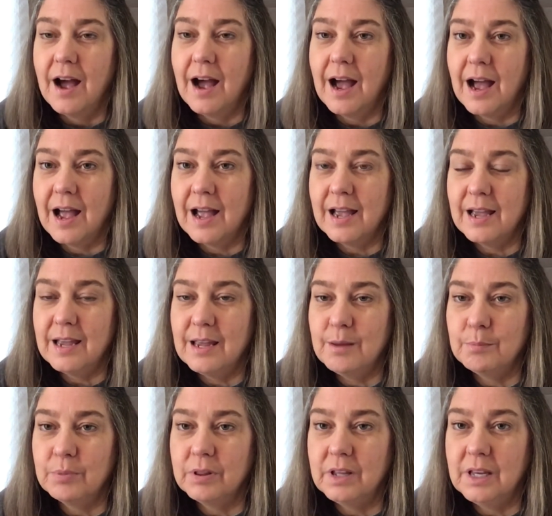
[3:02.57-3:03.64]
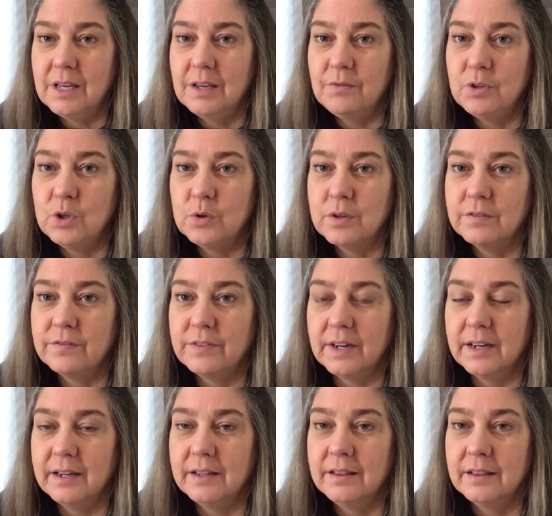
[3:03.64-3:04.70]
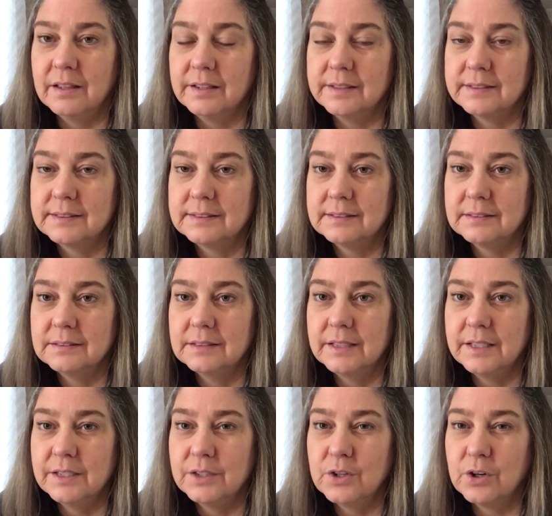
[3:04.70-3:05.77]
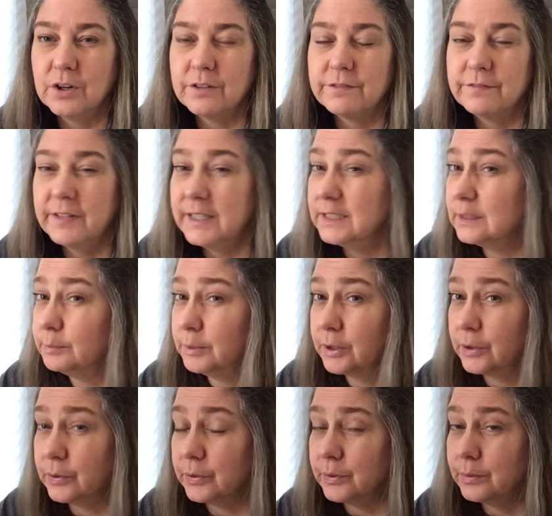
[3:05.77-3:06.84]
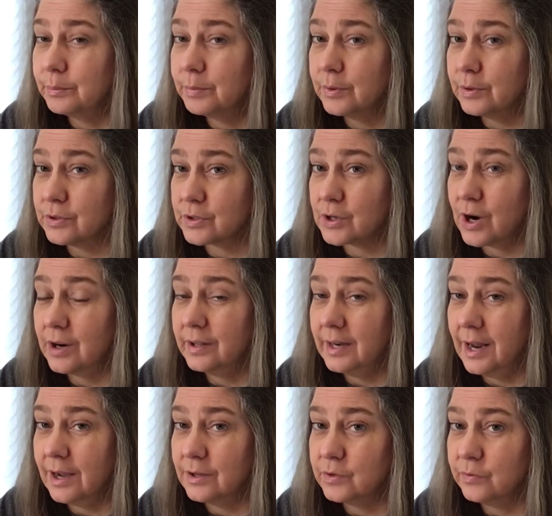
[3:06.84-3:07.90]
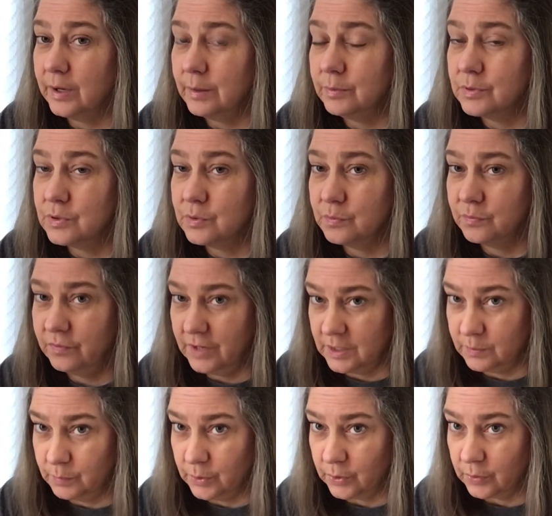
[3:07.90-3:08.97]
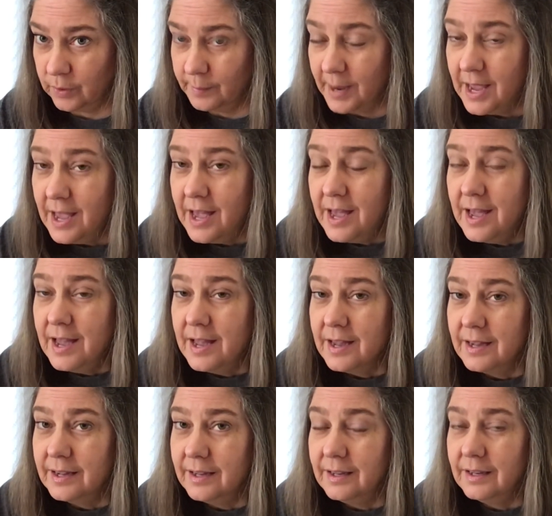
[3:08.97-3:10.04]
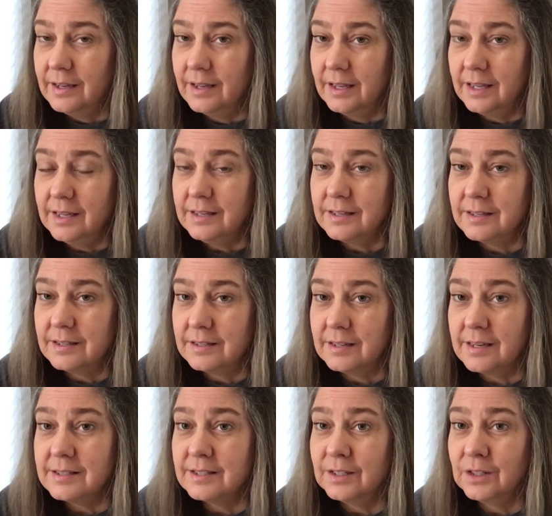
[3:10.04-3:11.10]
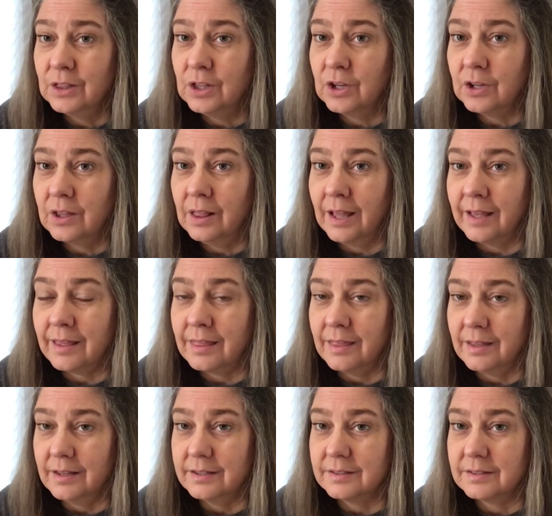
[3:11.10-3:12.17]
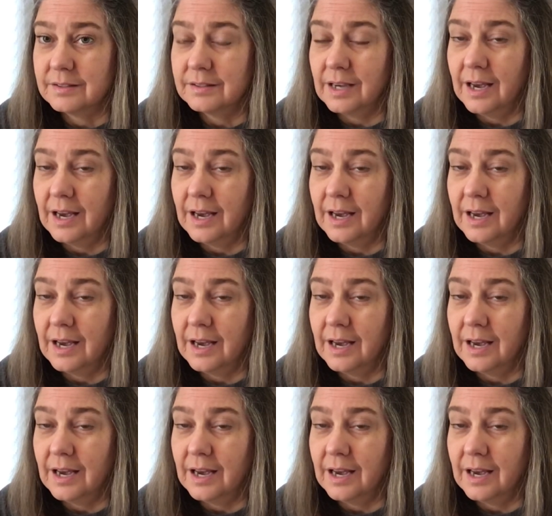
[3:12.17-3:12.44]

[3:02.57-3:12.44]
I believe you can find this in her Facebook group, the Scarlett House face, Facebook group. It doesn't look like this.